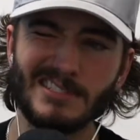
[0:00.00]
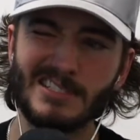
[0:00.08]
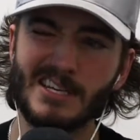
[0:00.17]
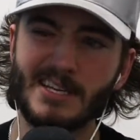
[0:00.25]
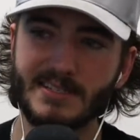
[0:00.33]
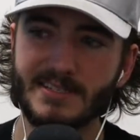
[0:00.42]

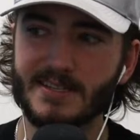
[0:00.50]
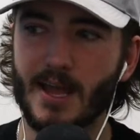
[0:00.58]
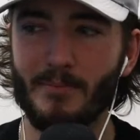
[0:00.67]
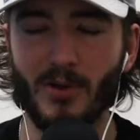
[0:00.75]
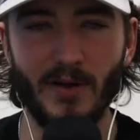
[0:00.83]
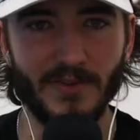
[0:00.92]

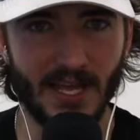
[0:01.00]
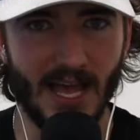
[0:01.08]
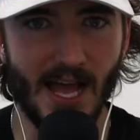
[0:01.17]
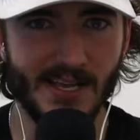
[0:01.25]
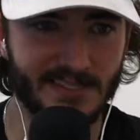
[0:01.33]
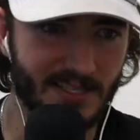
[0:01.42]
step off the
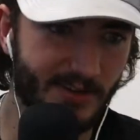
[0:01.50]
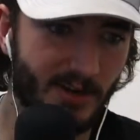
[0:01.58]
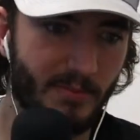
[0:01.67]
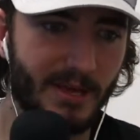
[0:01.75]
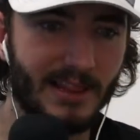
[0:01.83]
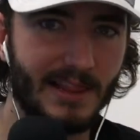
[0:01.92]
gas a little
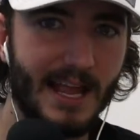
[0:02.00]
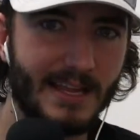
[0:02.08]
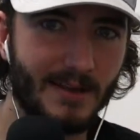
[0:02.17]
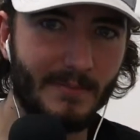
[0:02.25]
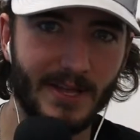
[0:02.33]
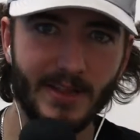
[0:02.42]
bit, let
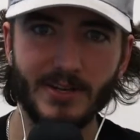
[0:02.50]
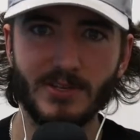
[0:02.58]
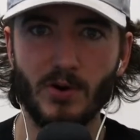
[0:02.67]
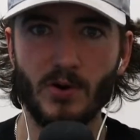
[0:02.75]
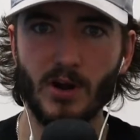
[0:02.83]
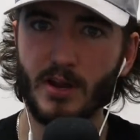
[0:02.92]
them in the door,